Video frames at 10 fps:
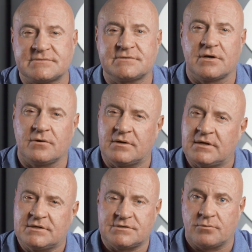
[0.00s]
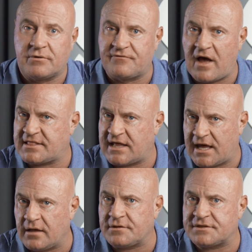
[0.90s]
So we've got the
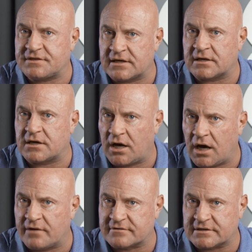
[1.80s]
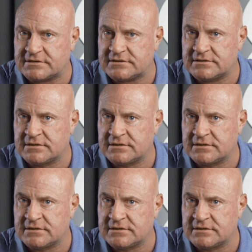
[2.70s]
health thing covered,